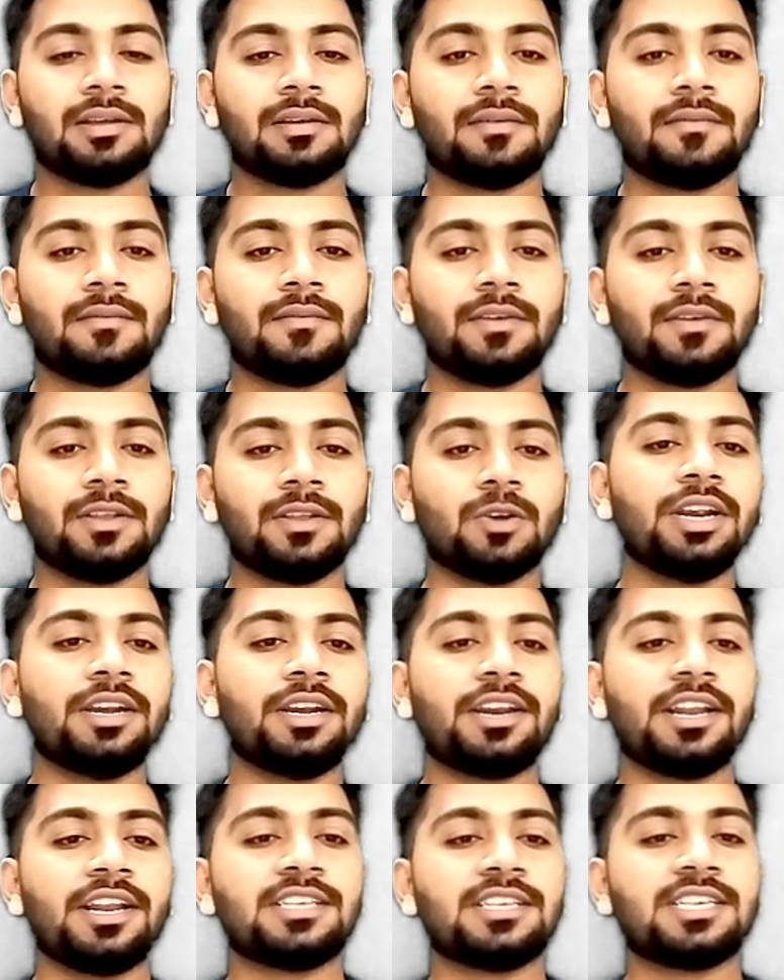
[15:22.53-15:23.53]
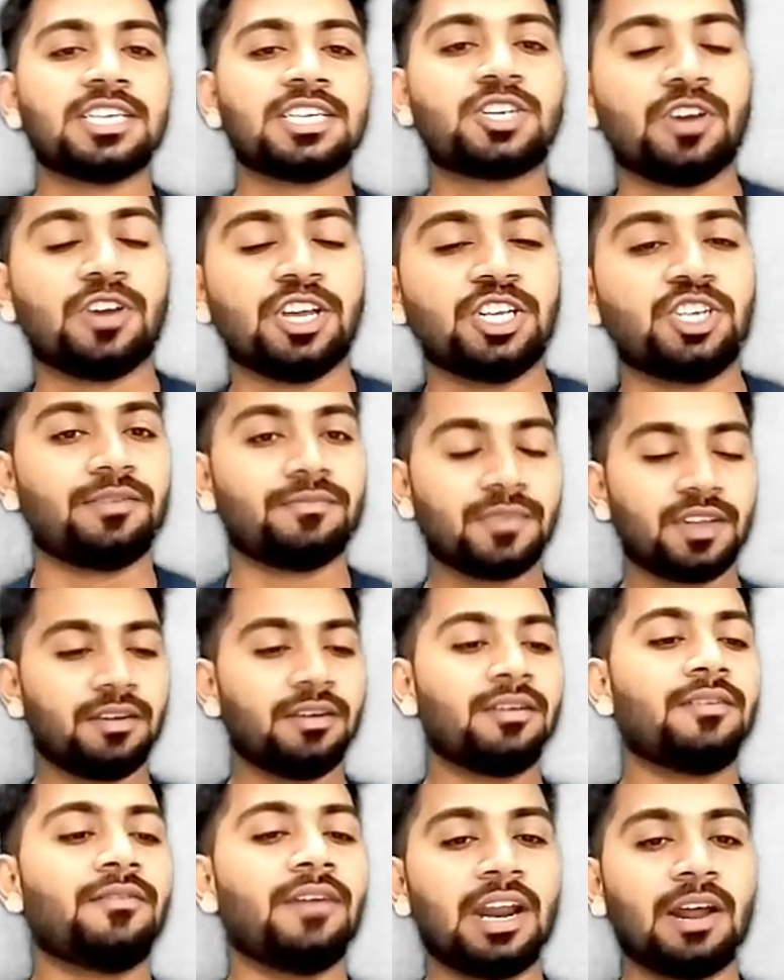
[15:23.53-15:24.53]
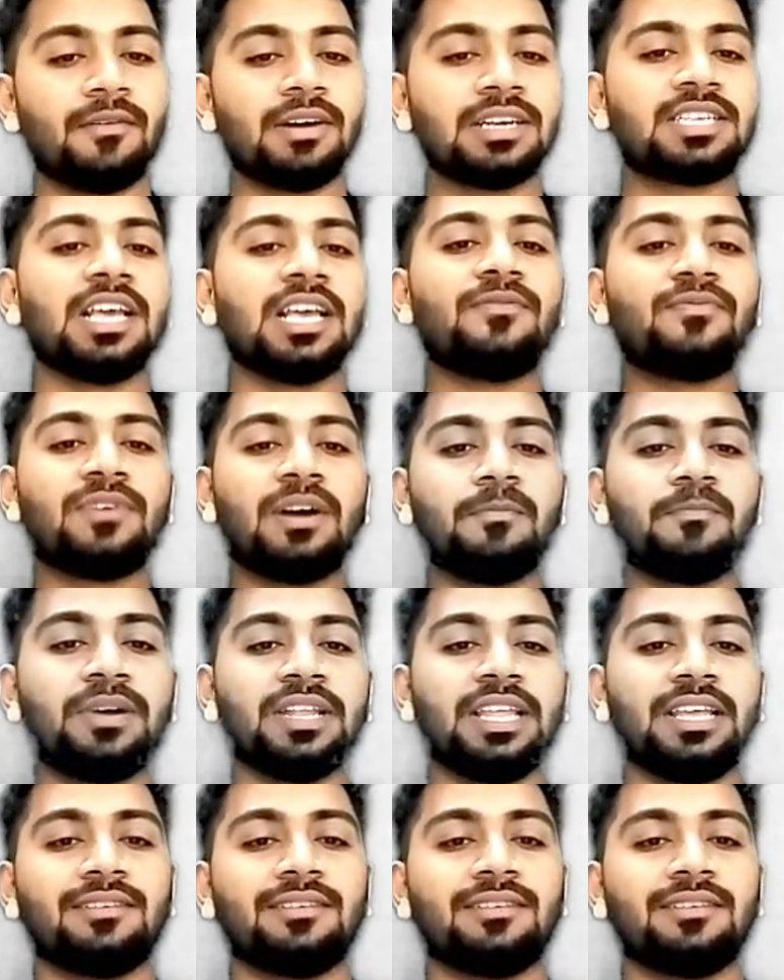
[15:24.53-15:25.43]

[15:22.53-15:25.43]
No need reasons to enjoy. We are ourselves company.